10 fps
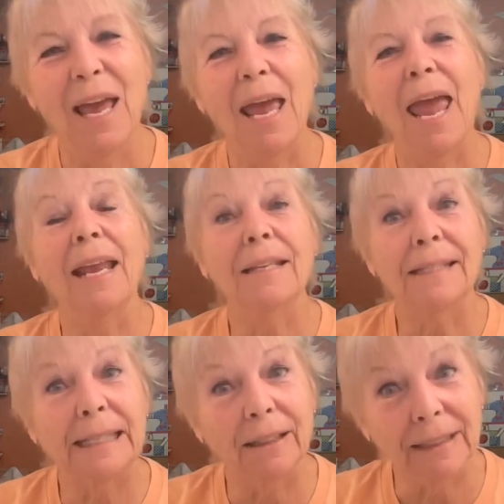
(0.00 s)
And it
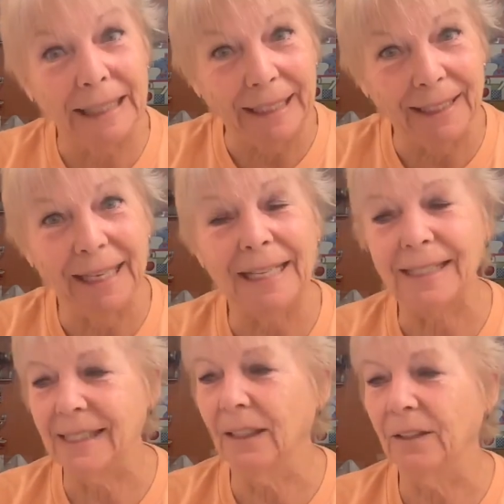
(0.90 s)
still did. It
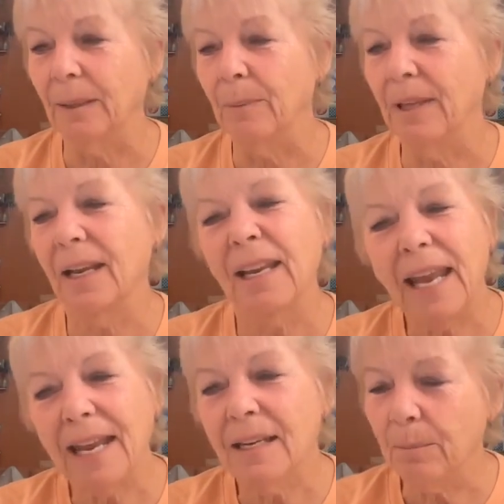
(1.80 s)
still did. But then it
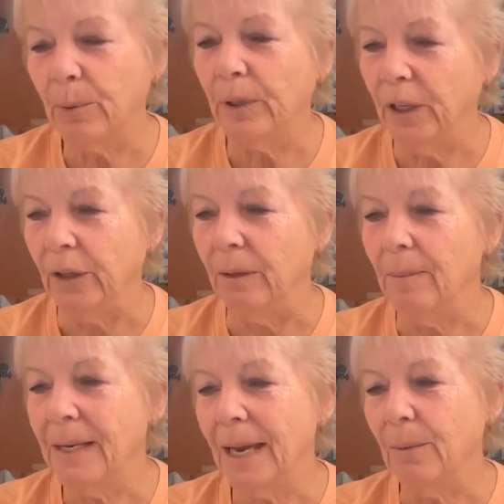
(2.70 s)
ended pretty good.
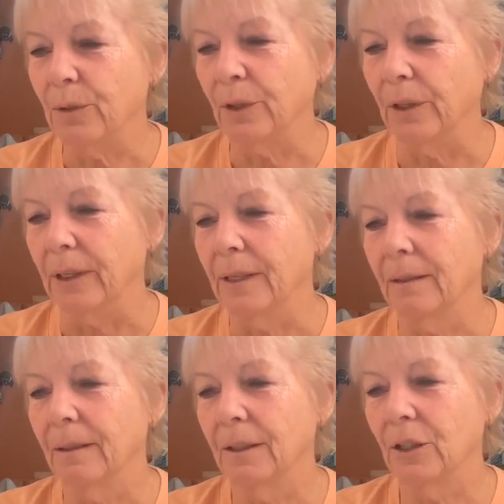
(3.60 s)
My day was good.
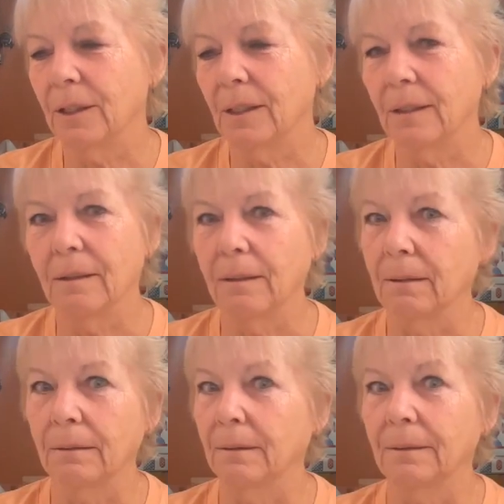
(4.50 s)
It's just that
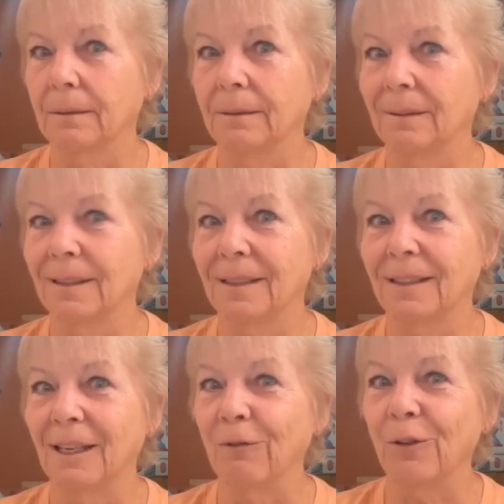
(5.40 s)

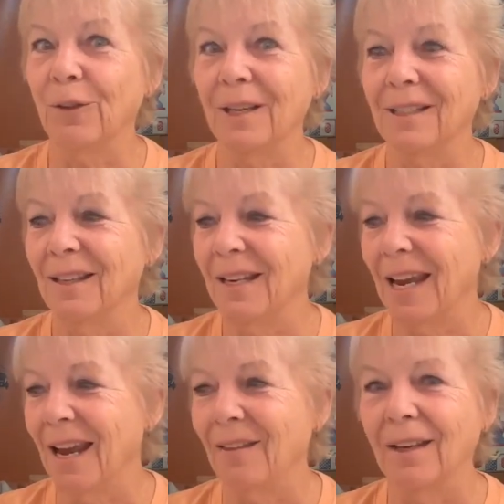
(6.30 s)
several things in the
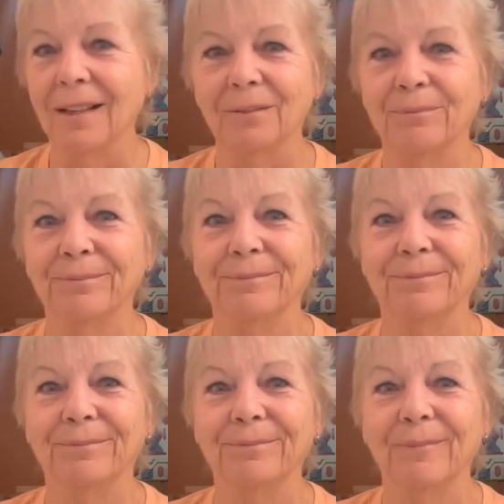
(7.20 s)
day I thought, can
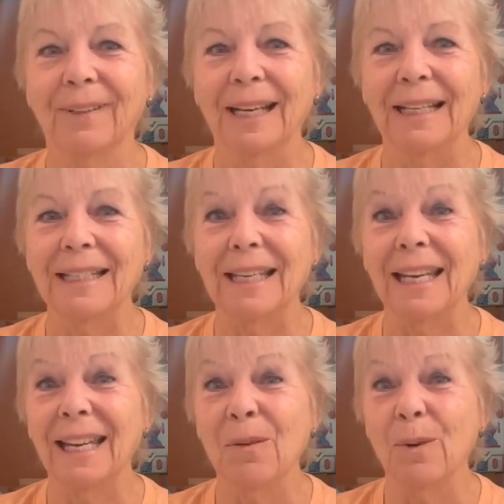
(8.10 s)
this get
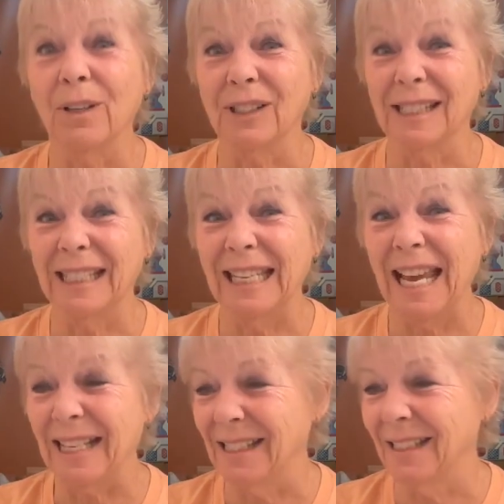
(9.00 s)
any worse?
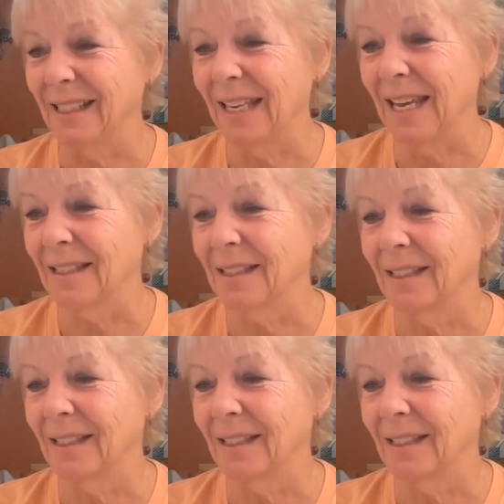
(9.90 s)
Yes, yes.